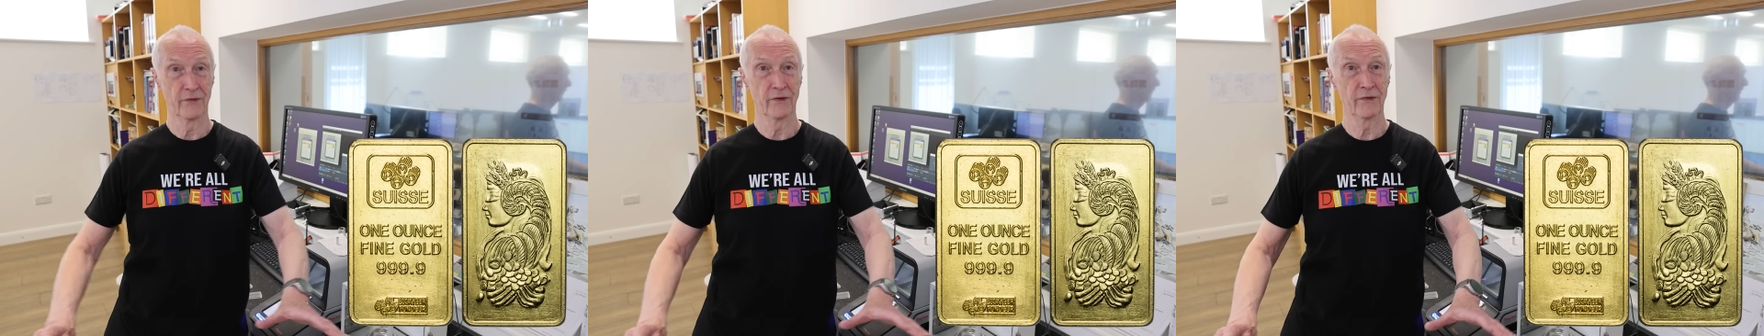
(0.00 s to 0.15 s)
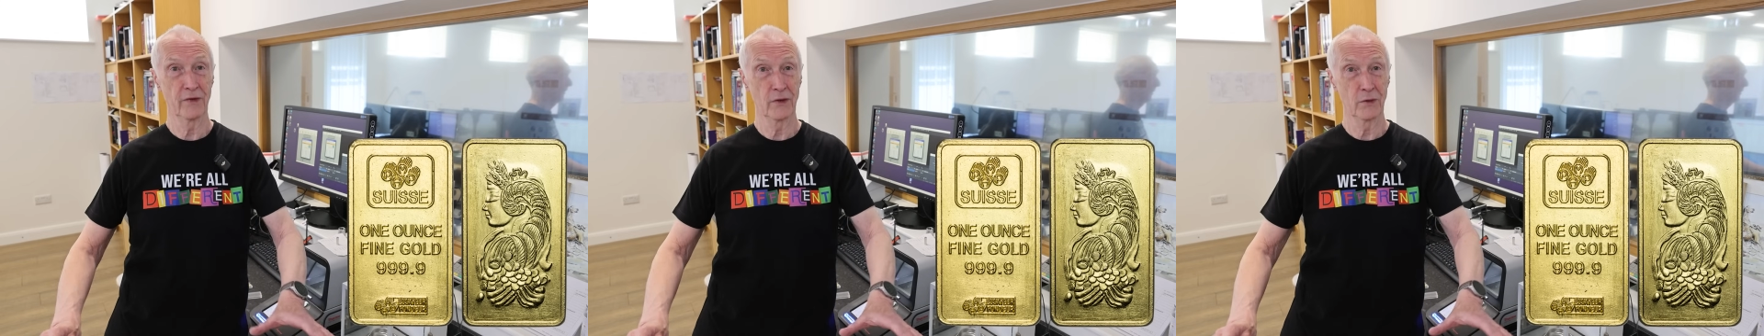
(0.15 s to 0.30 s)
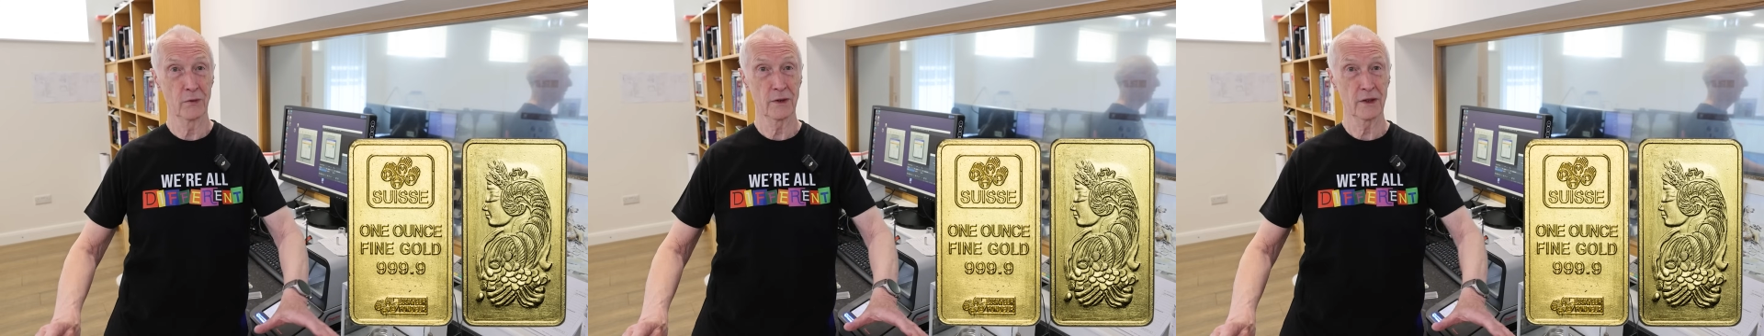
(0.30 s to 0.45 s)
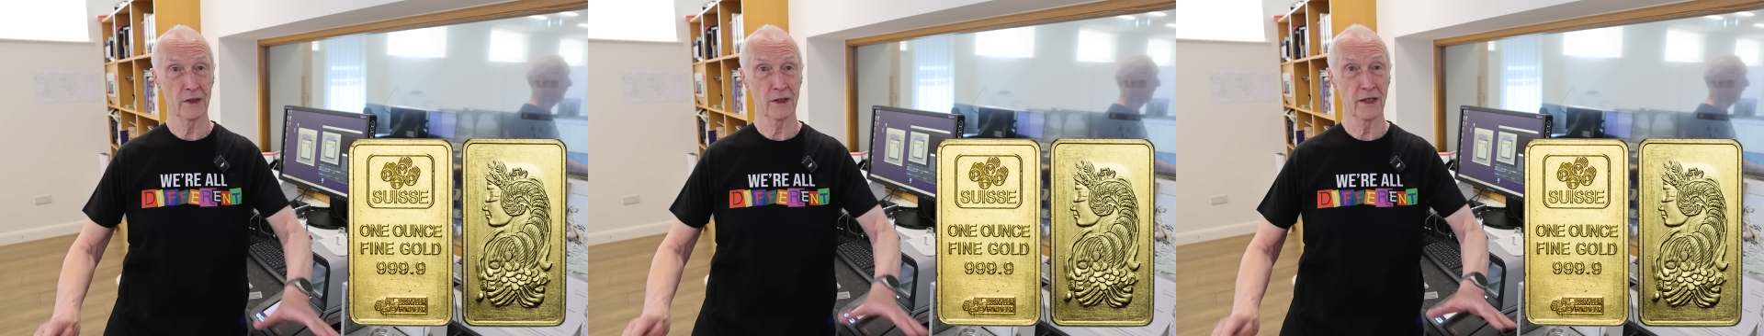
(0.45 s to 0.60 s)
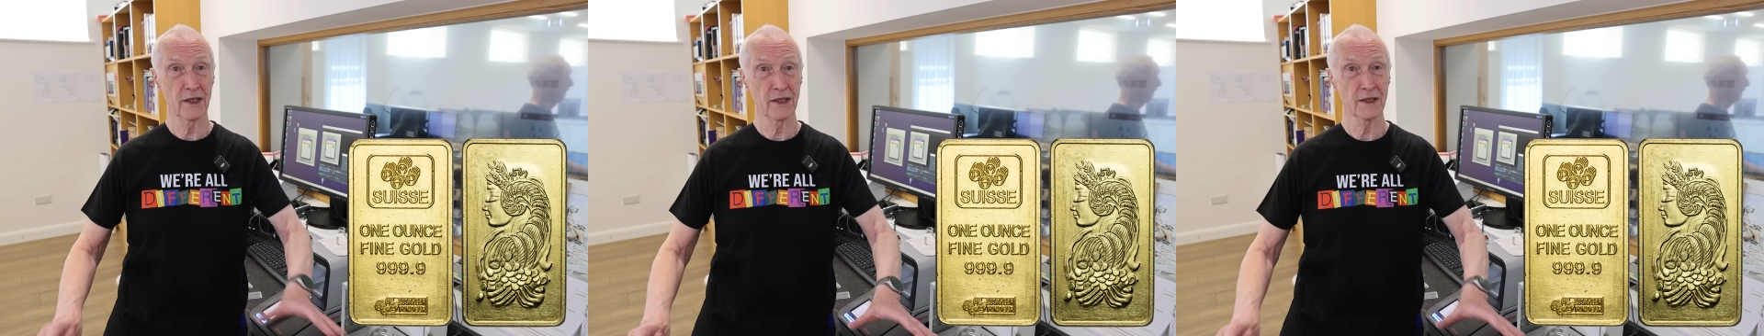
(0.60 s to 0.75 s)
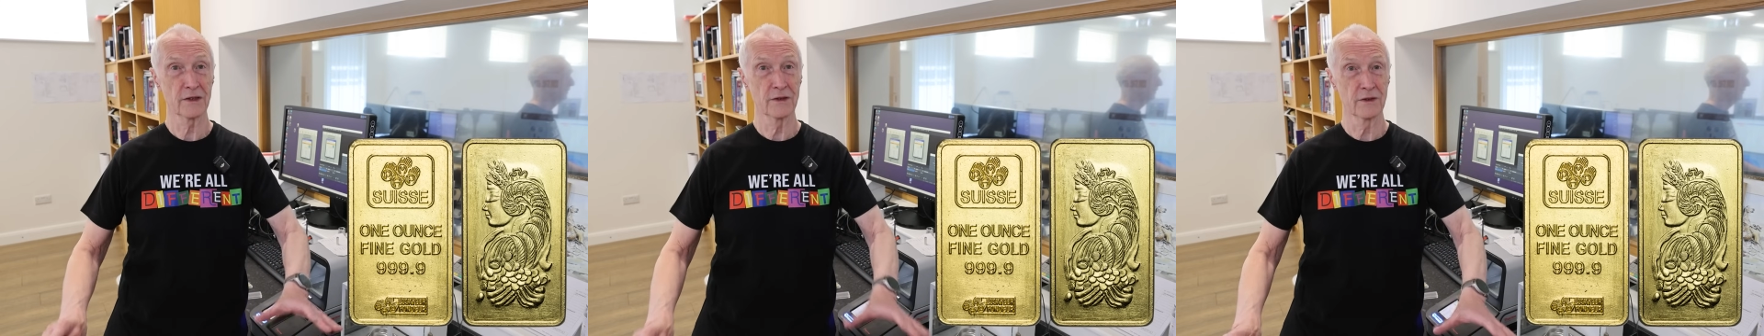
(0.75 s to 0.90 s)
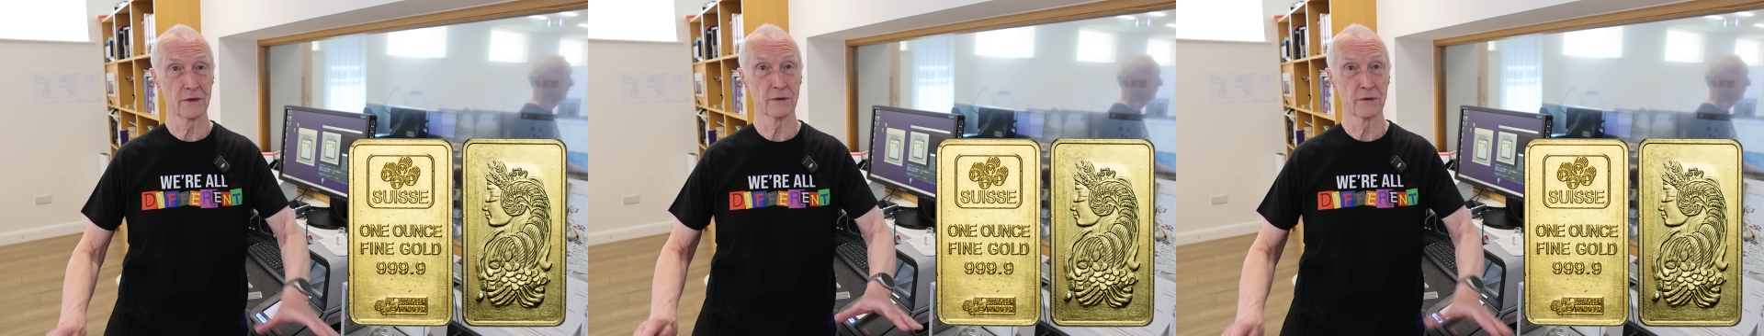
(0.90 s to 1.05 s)
refuse the
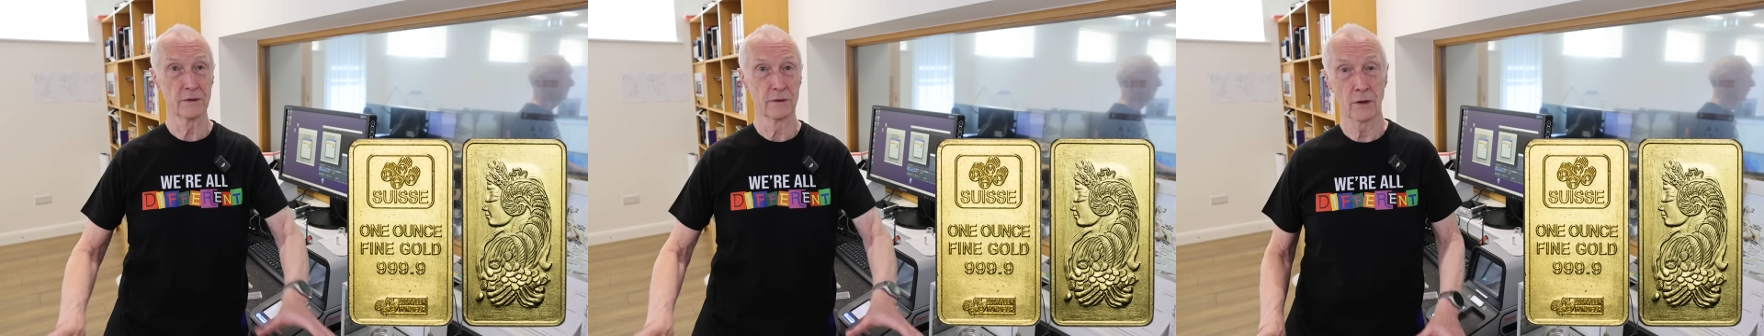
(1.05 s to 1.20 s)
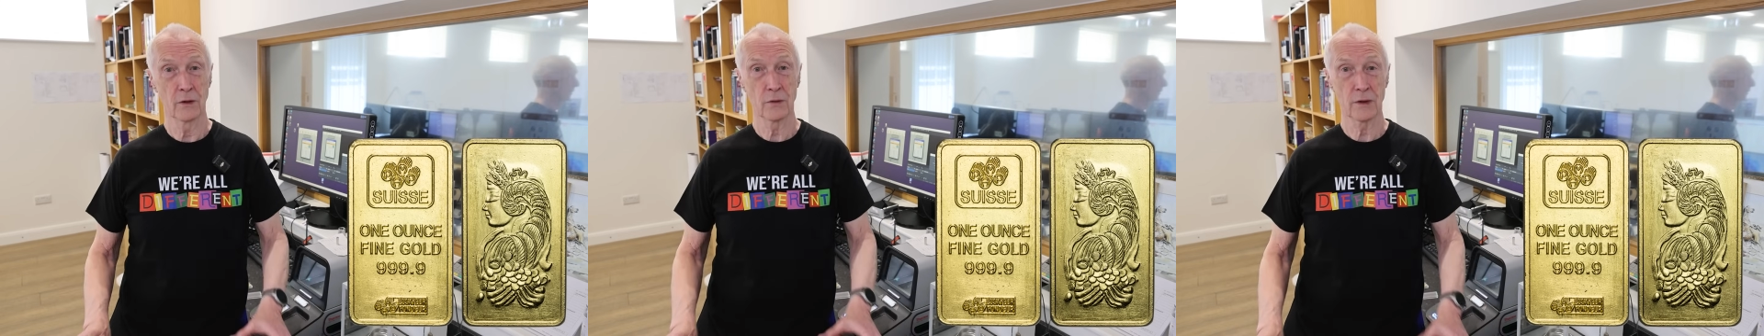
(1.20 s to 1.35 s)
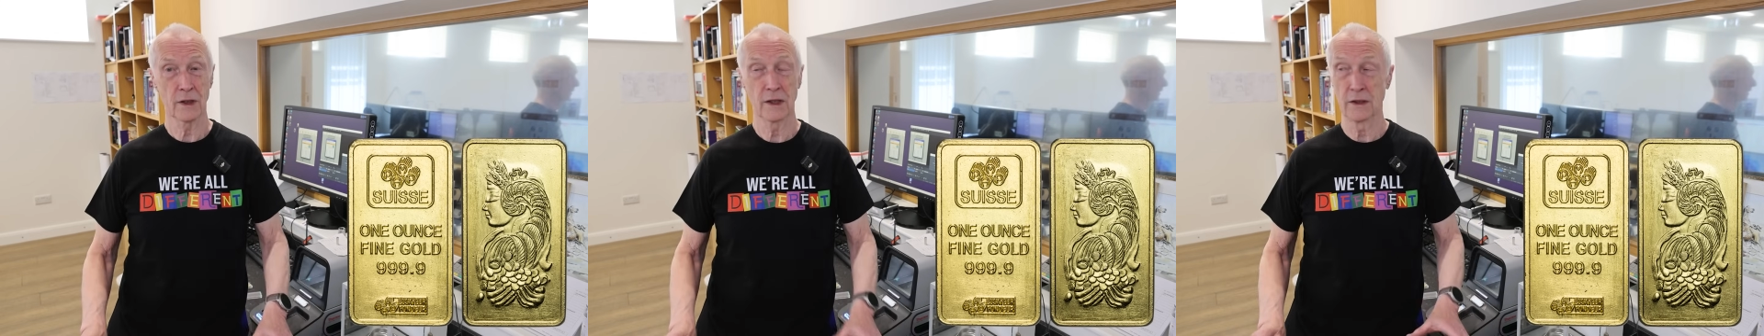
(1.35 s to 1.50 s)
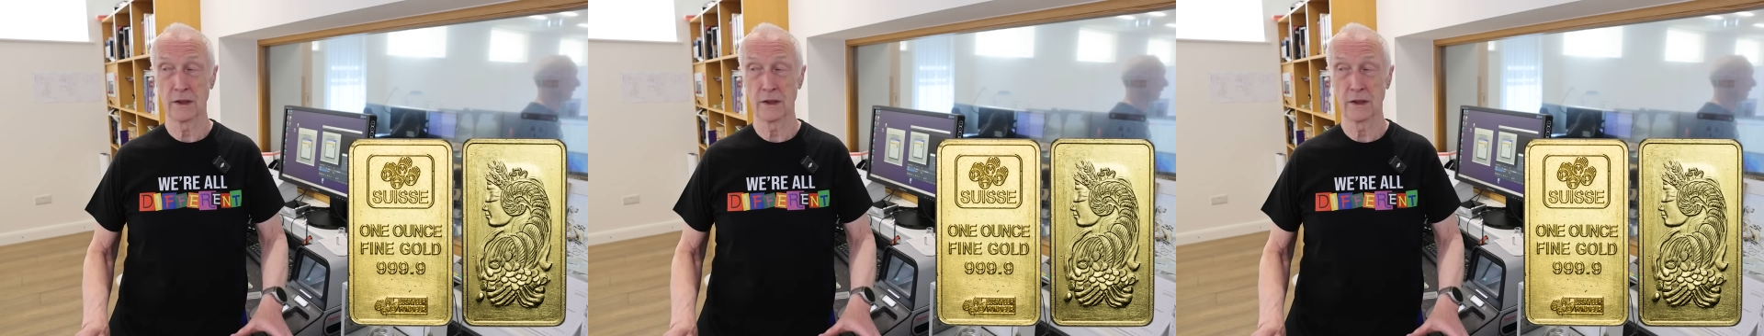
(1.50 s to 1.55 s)
collection, don't